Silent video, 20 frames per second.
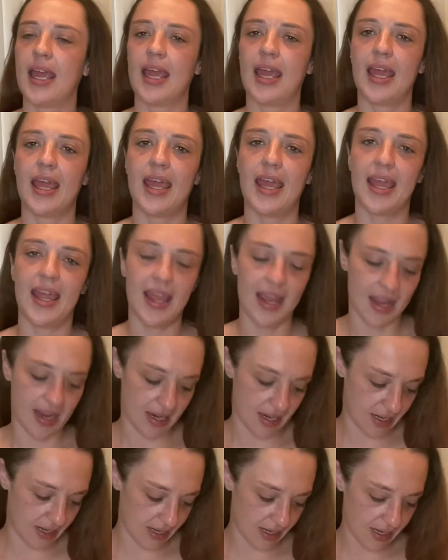
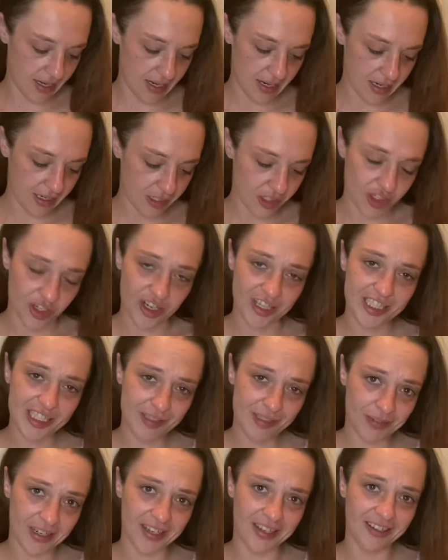And trust
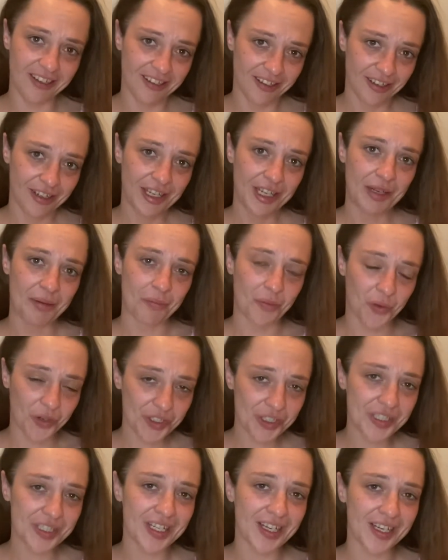me, more
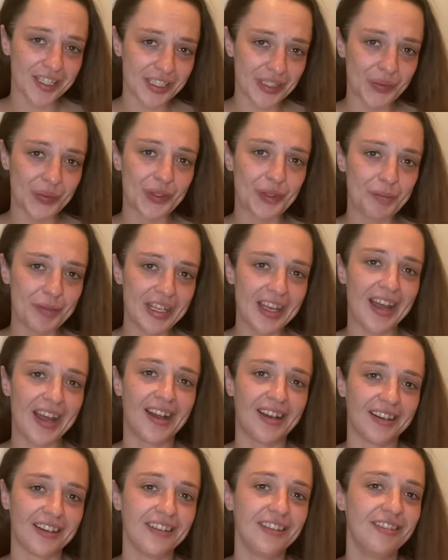states will be
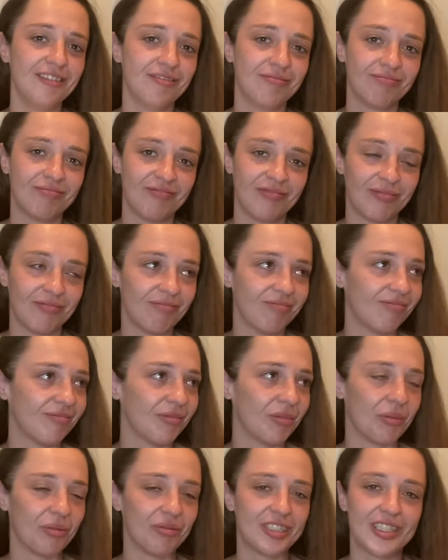added.
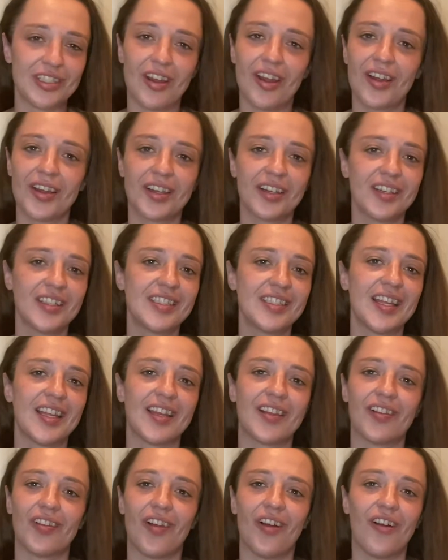It's not gonna take
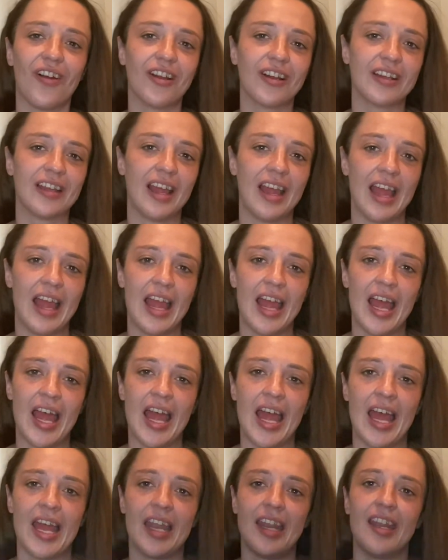long.
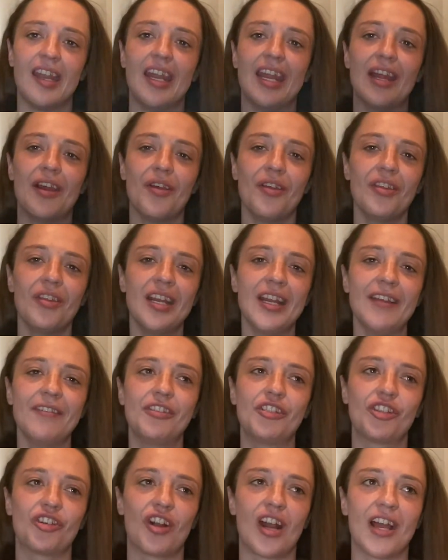Now that I've
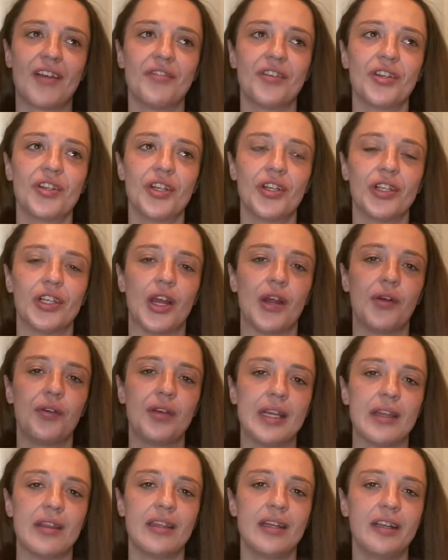traveled alone,
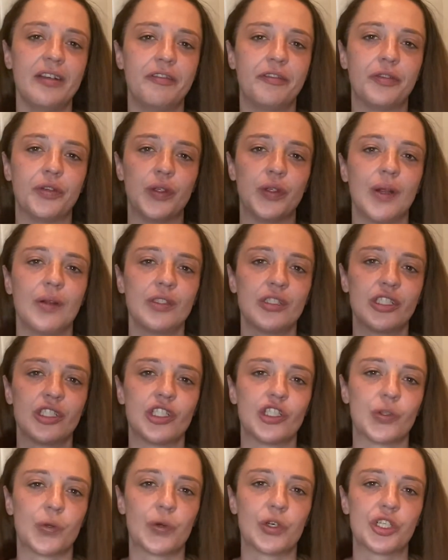now that I flew out to
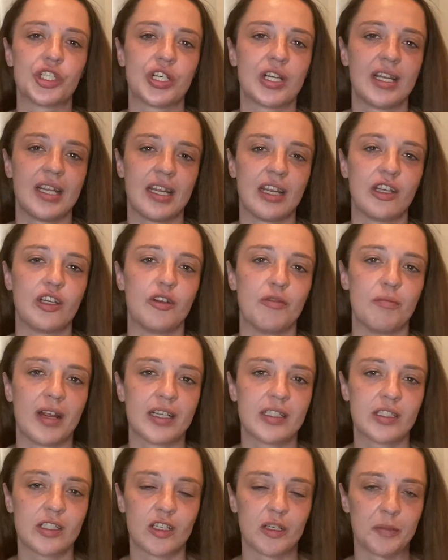Georgia and New
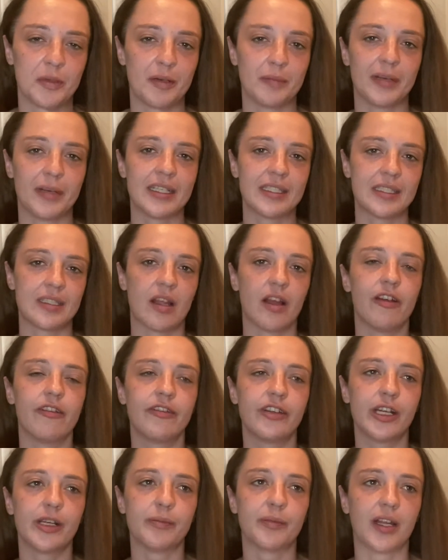Mexico by myself,
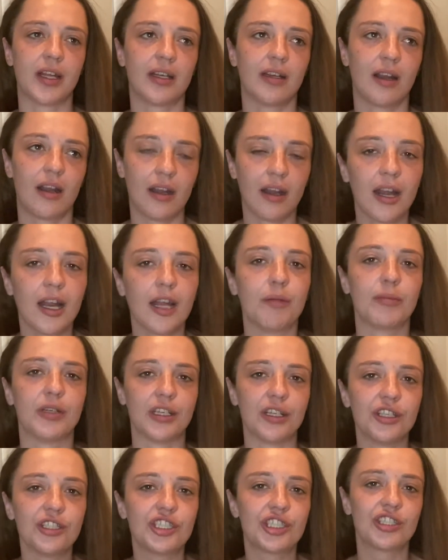I'm like, all right,
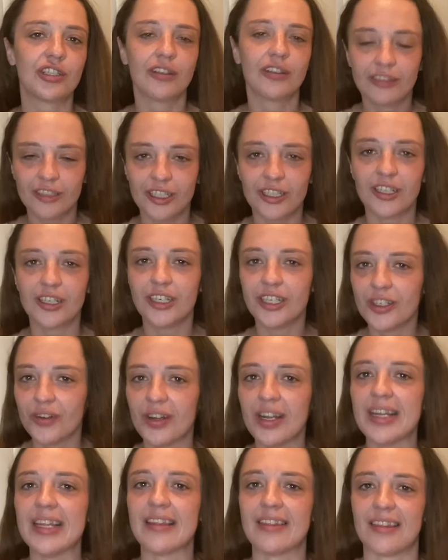bitch, you can do
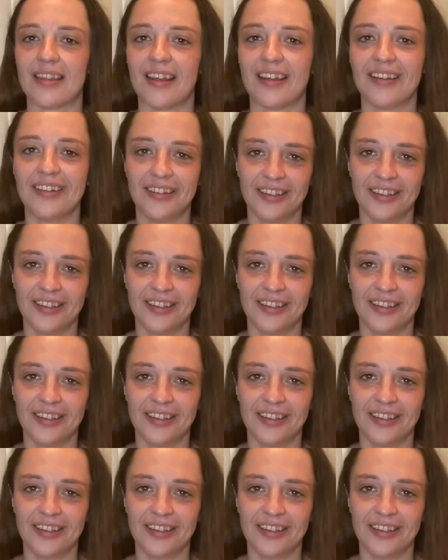anything.